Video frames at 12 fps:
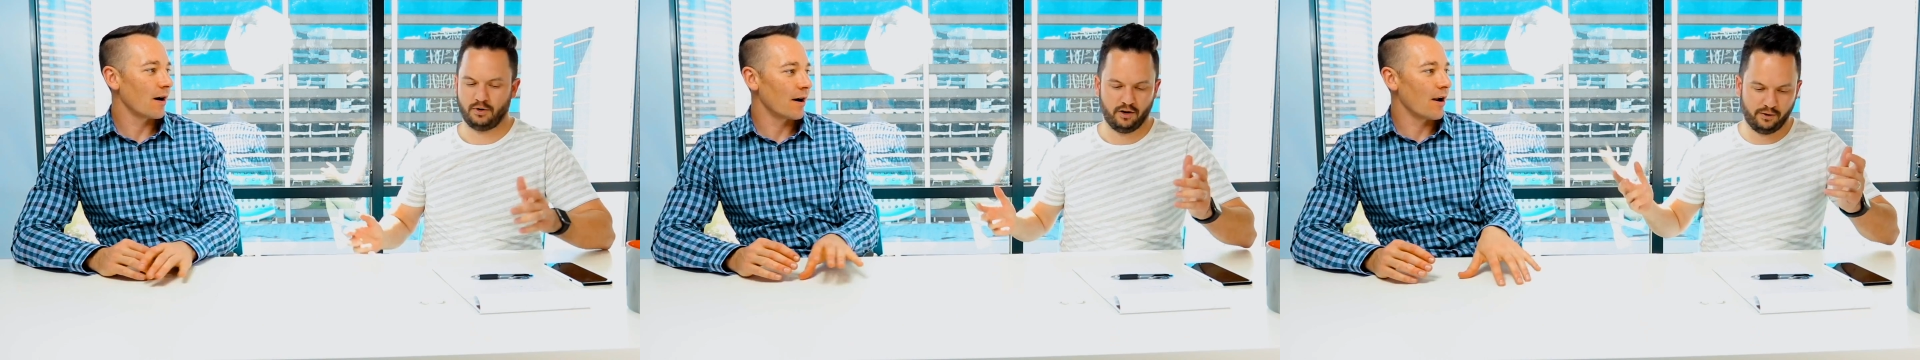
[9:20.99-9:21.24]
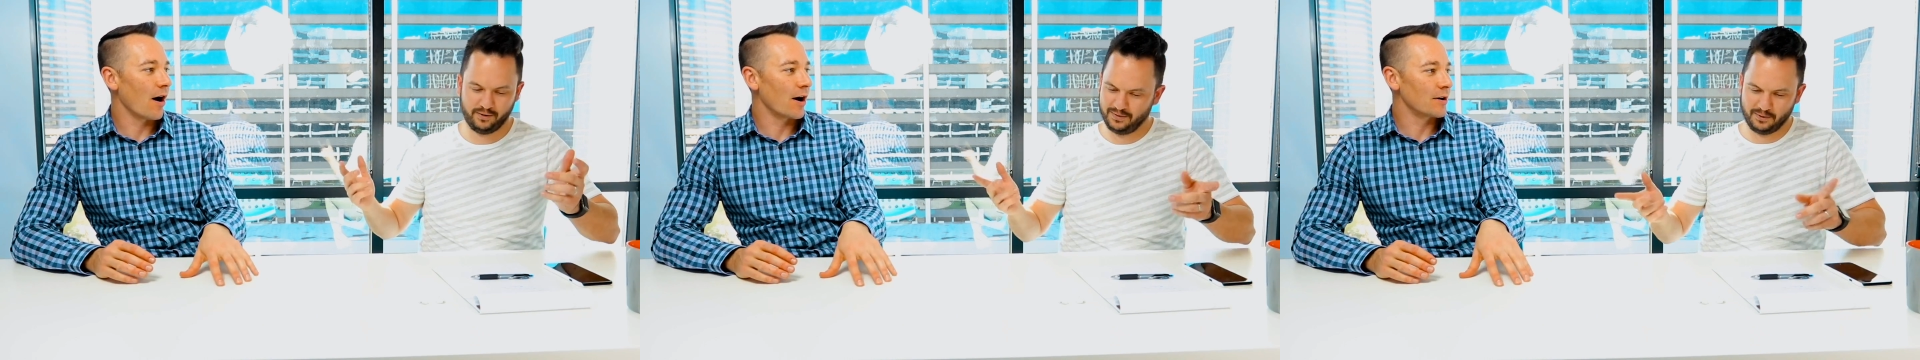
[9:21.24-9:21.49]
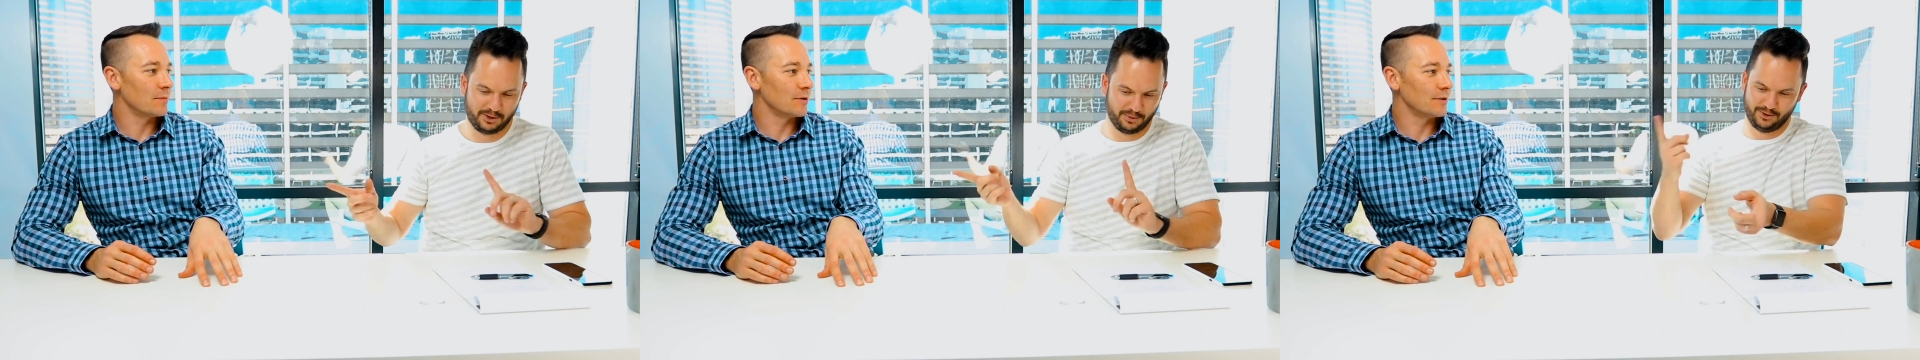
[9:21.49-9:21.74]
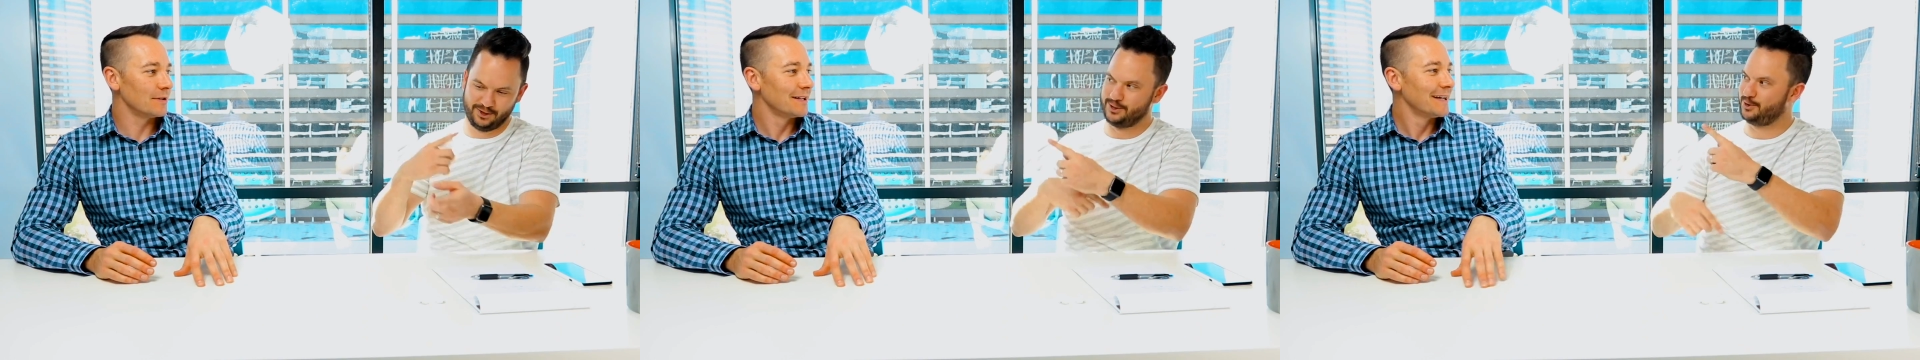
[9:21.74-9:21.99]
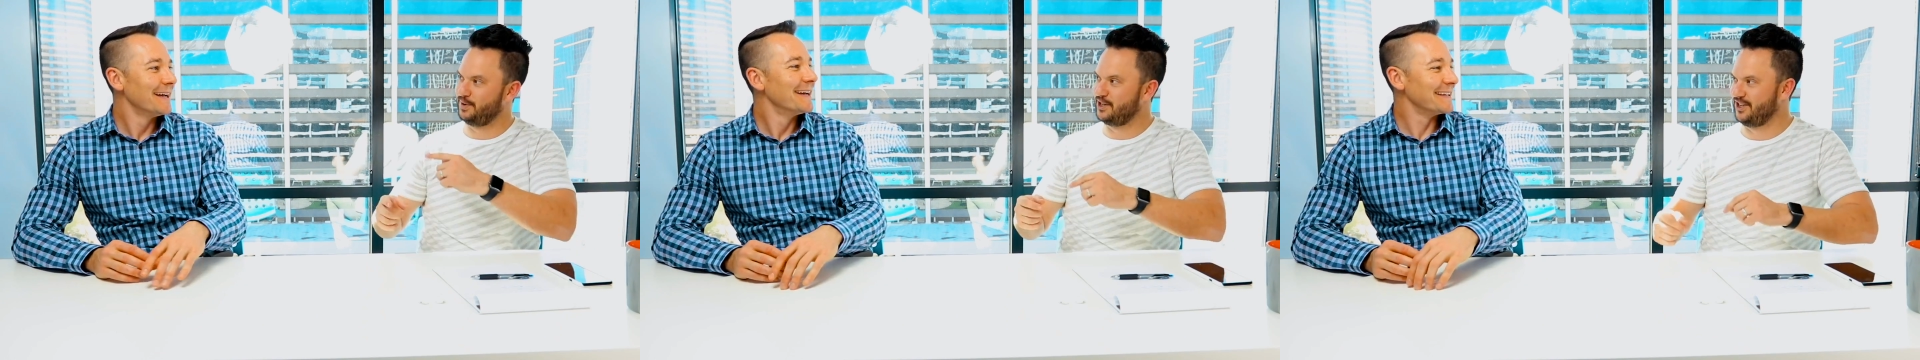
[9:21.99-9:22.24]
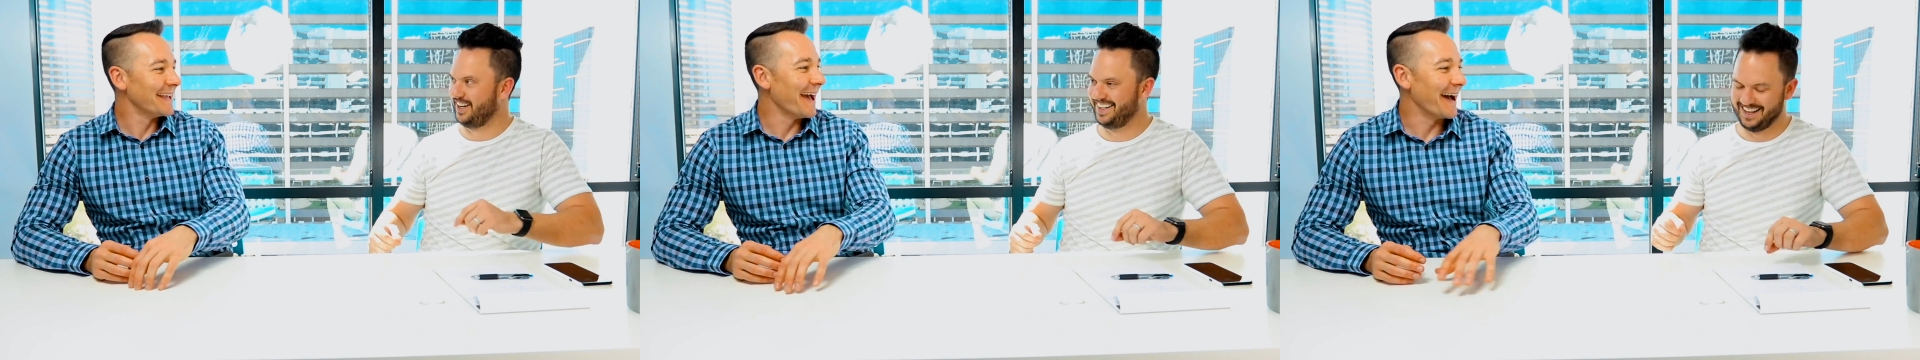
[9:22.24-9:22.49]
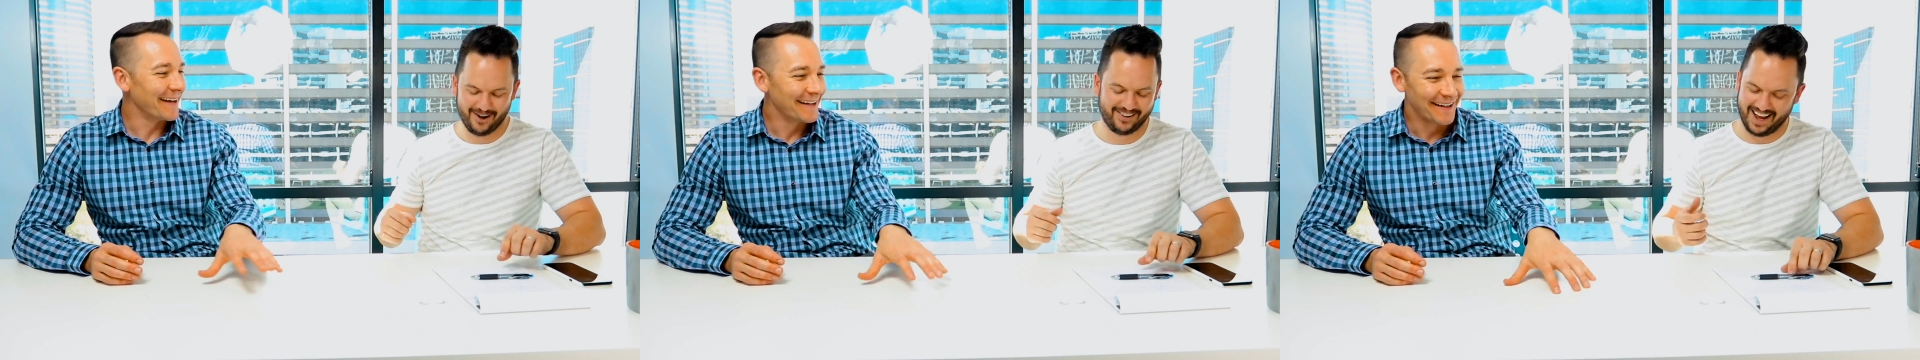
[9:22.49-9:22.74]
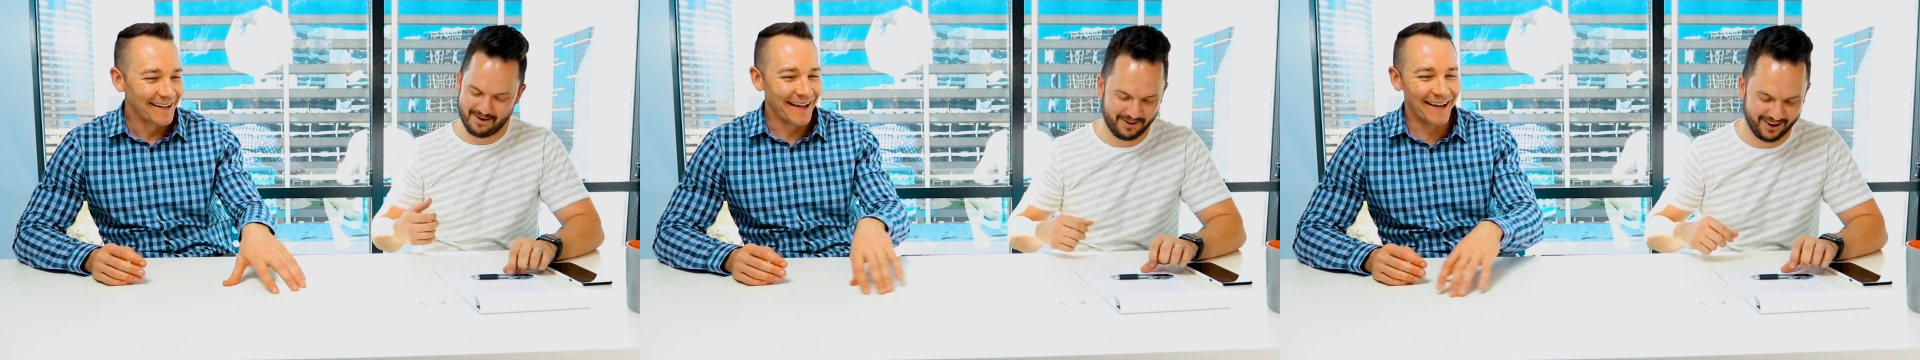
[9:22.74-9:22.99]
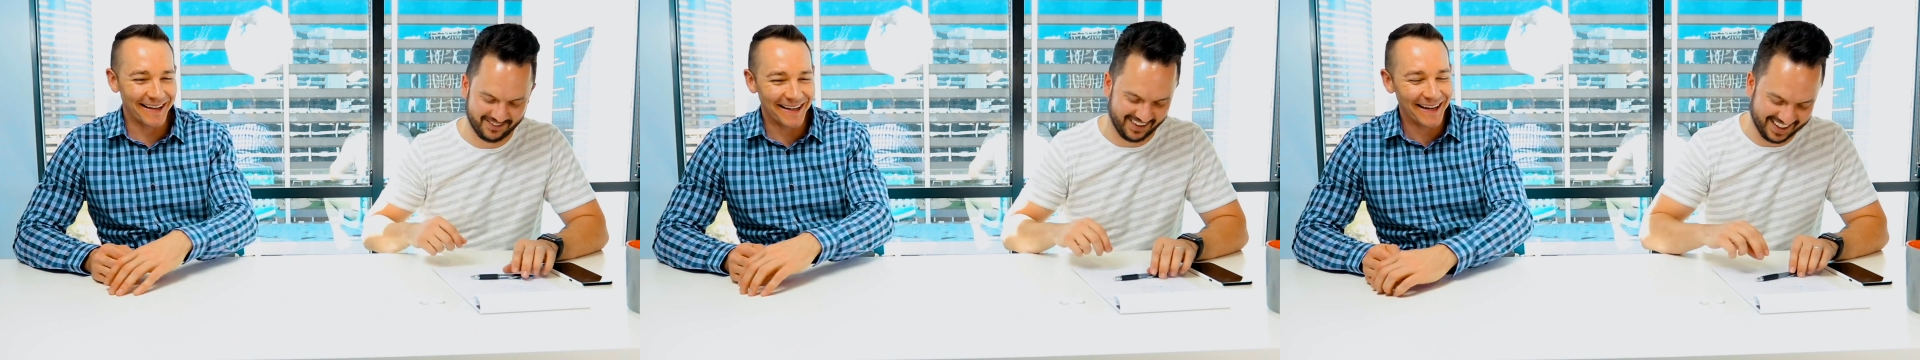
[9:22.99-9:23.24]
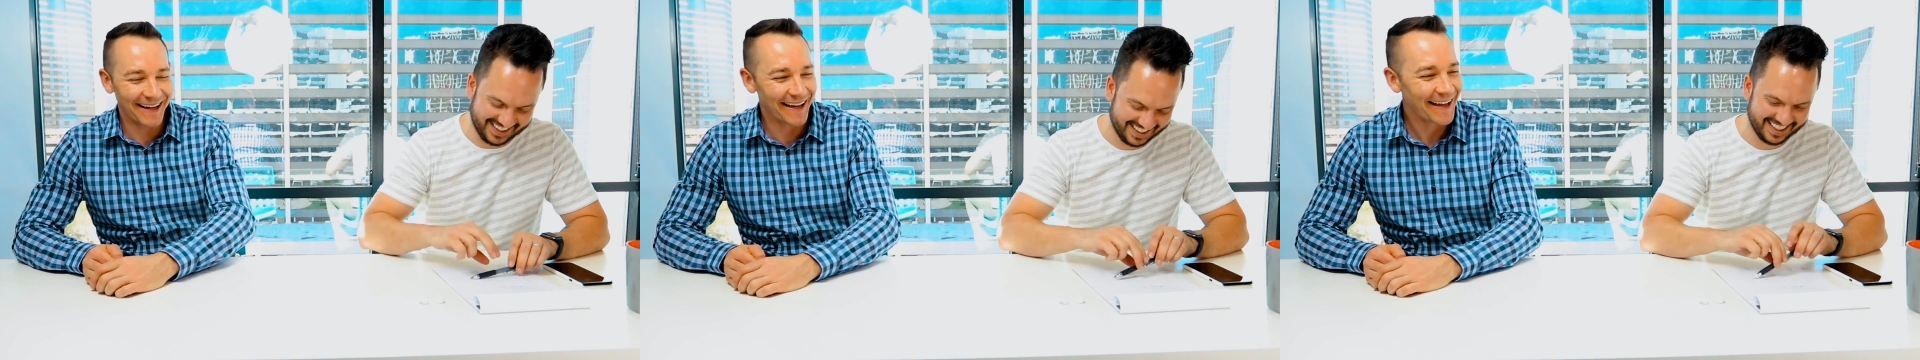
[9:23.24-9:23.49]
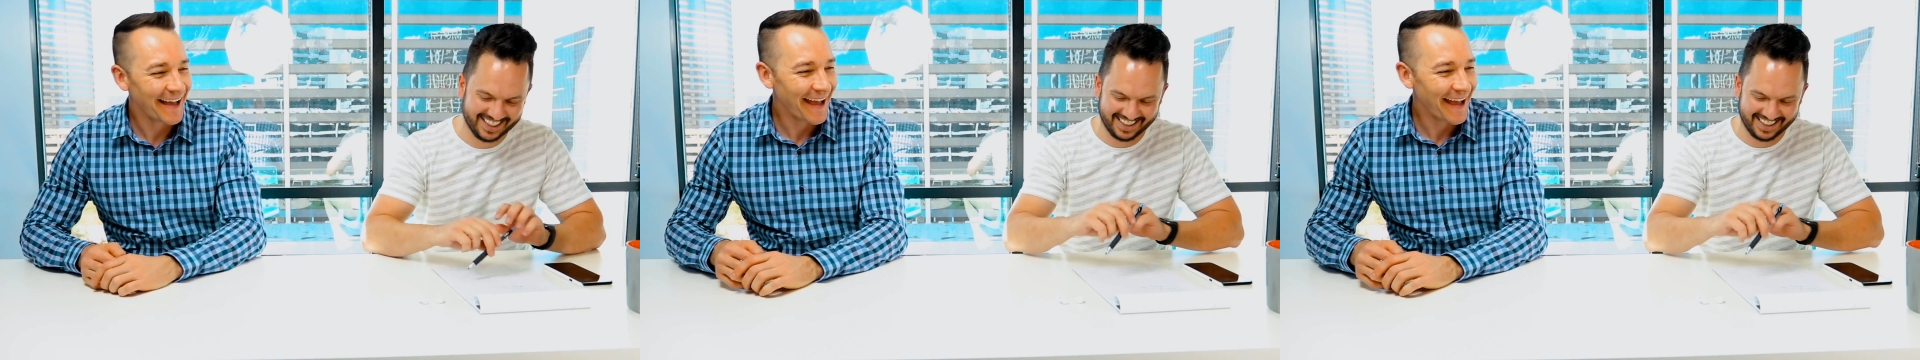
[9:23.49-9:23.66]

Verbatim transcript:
Speaker 1: perfect. on Audible. So we're just switching. Yeah. Okay. Perfect.